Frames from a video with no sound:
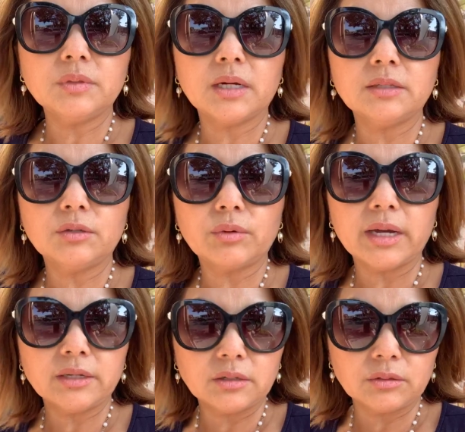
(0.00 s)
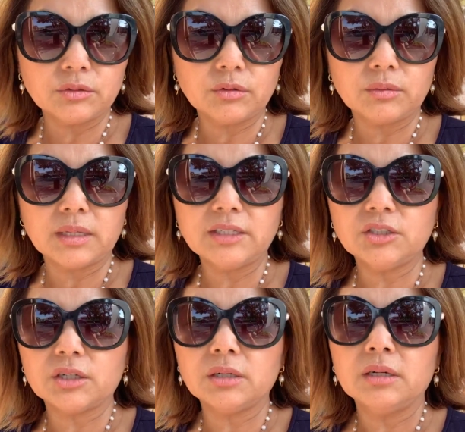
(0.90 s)
underwriter or your
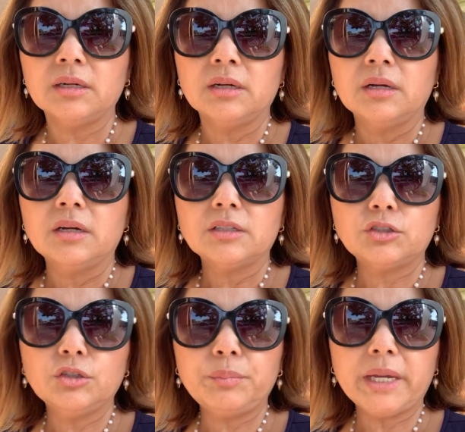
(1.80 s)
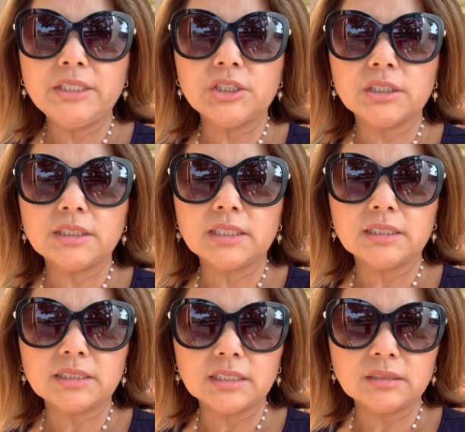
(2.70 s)
lender, 2 pages and it
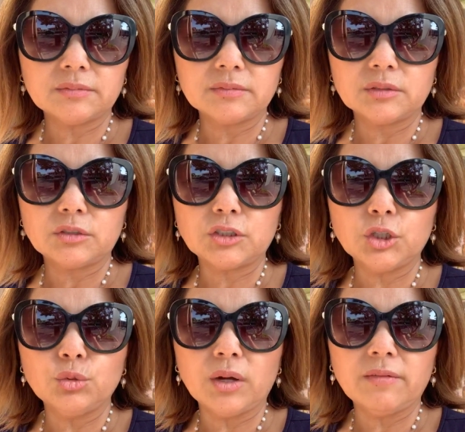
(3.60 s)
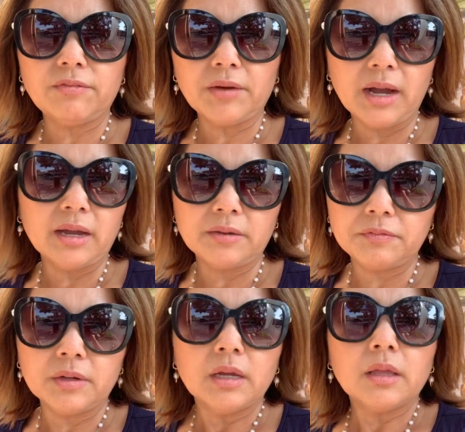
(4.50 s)
says 2 of 5,
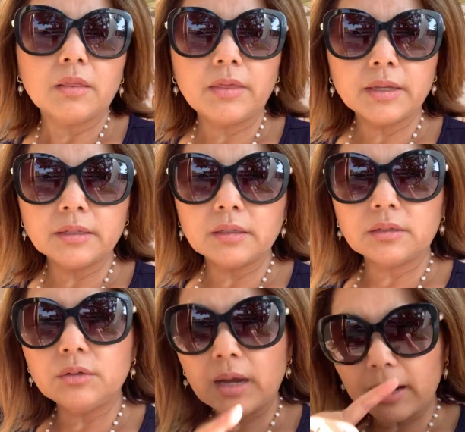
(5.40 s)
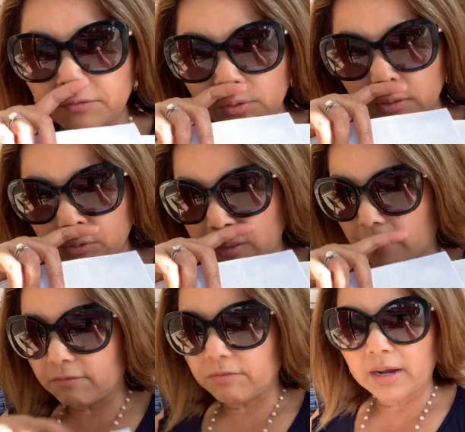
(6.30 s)
then you have to include all
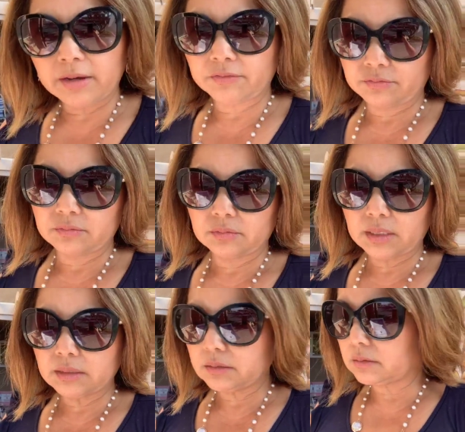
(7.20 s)
5. That's